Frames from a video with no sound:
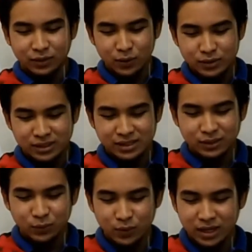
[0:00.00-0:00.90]

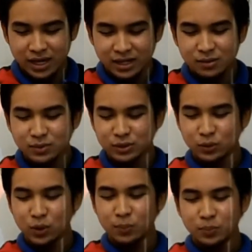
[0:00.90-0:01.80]
grocers who are unable
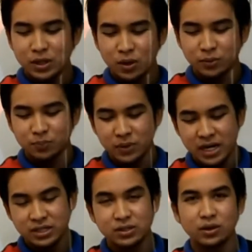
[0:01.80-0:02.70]
to compete on
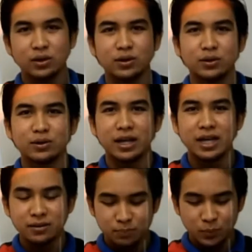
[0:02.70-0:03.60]
price or
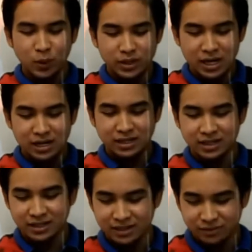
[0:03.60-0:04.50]
end product
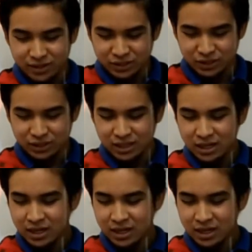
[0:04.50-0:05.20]
range.